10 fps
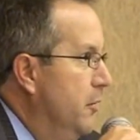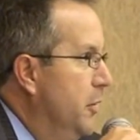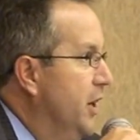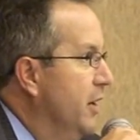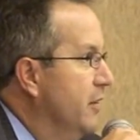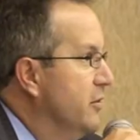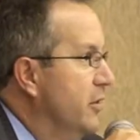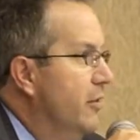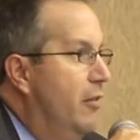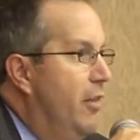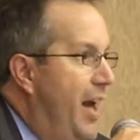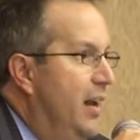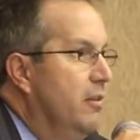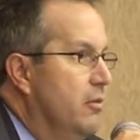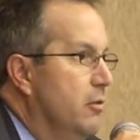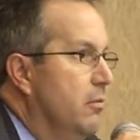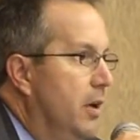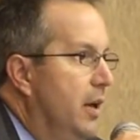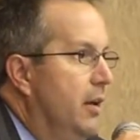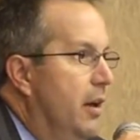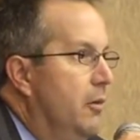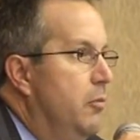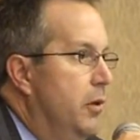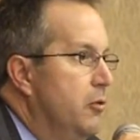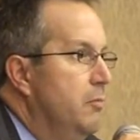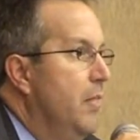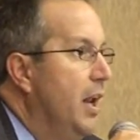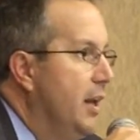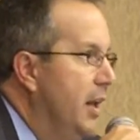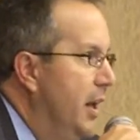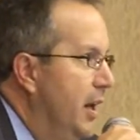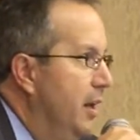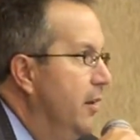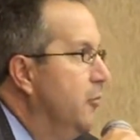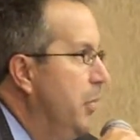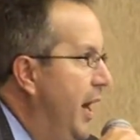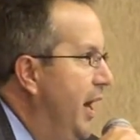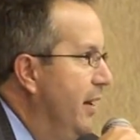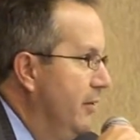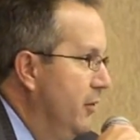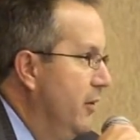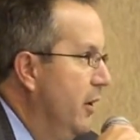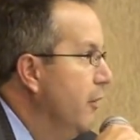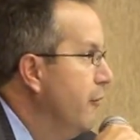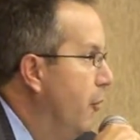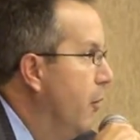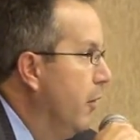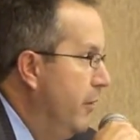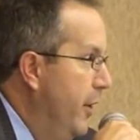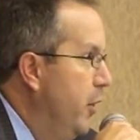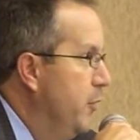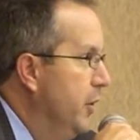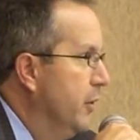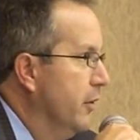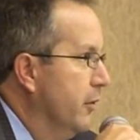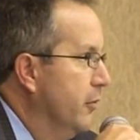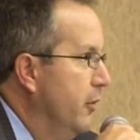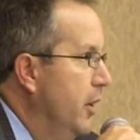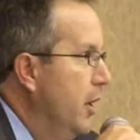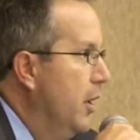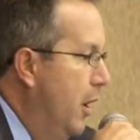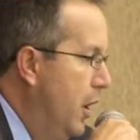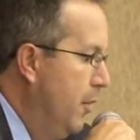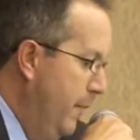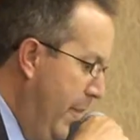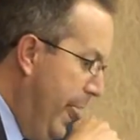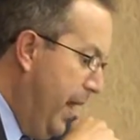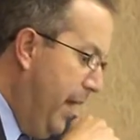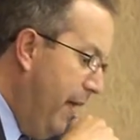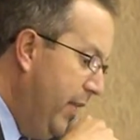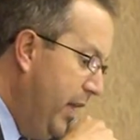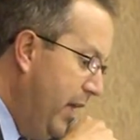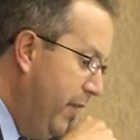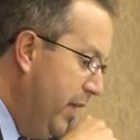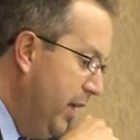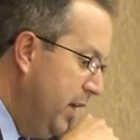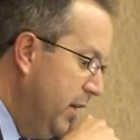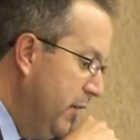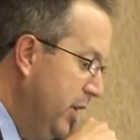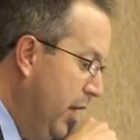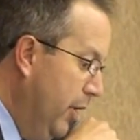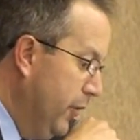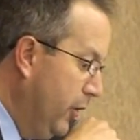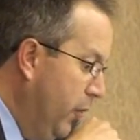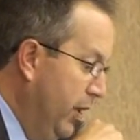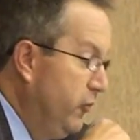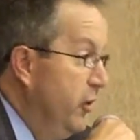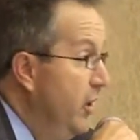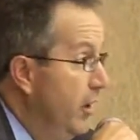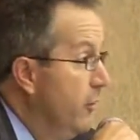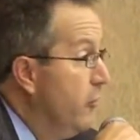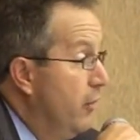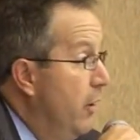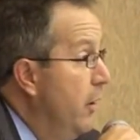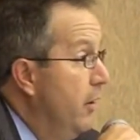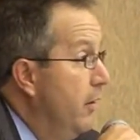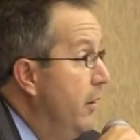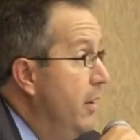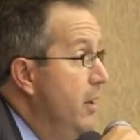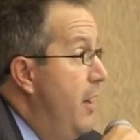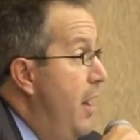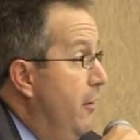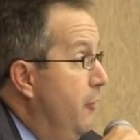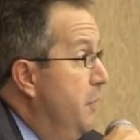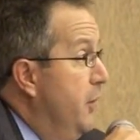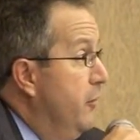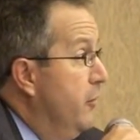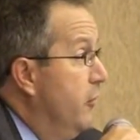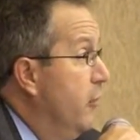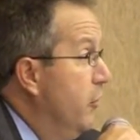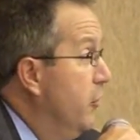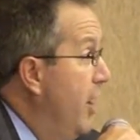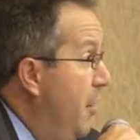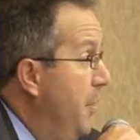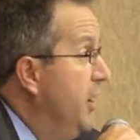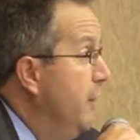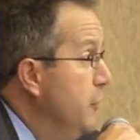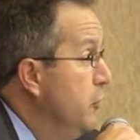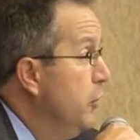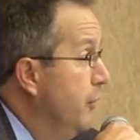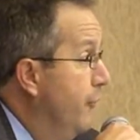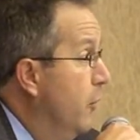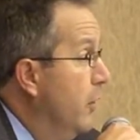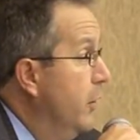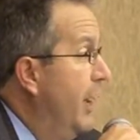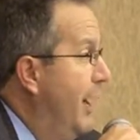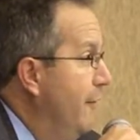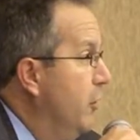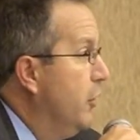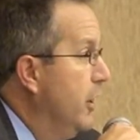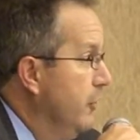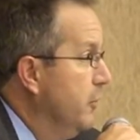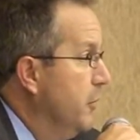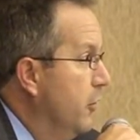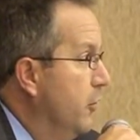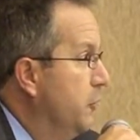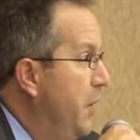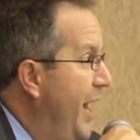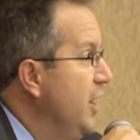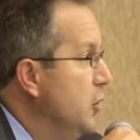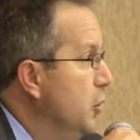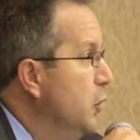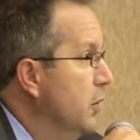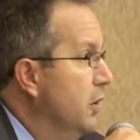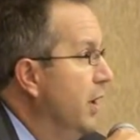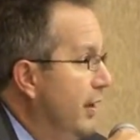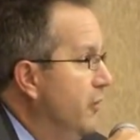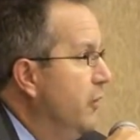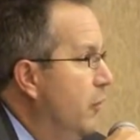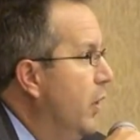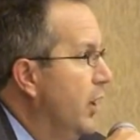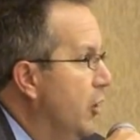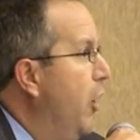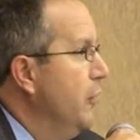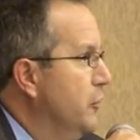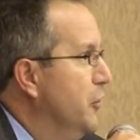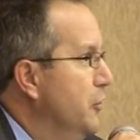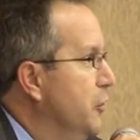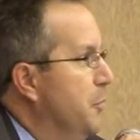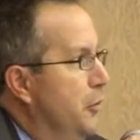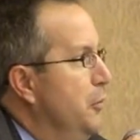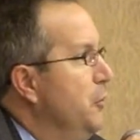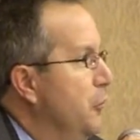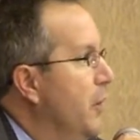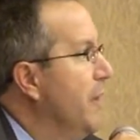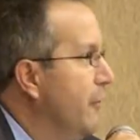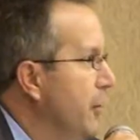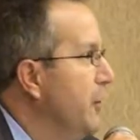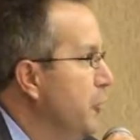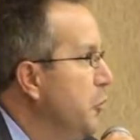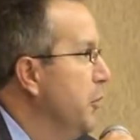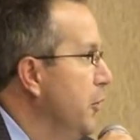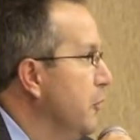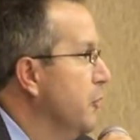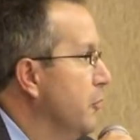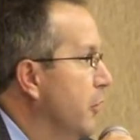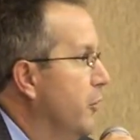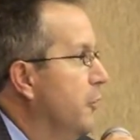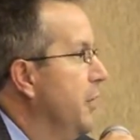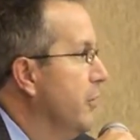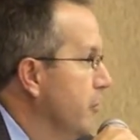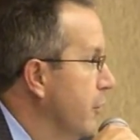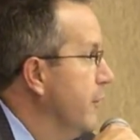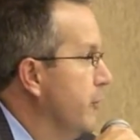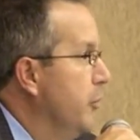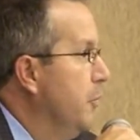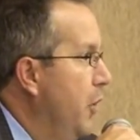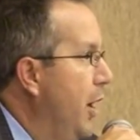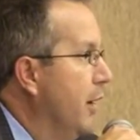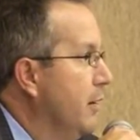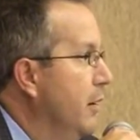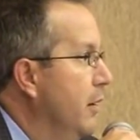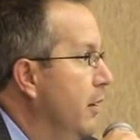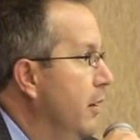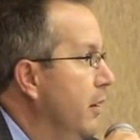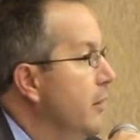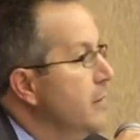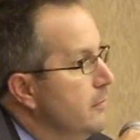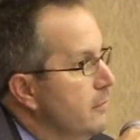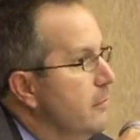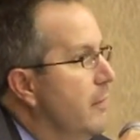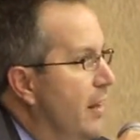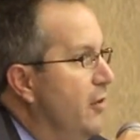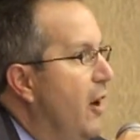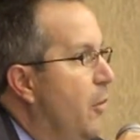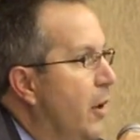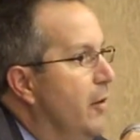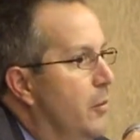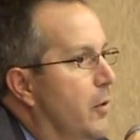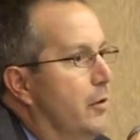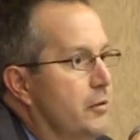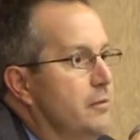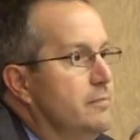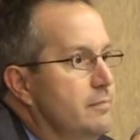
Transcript: Because that is the rate at which Medicaid pays for their bills. And the other question is, as business owners, how many of you could afford to have your customers pay you less than what it costs you to produce whatever it is you produce, whether it be a service or a product? That's how well it works.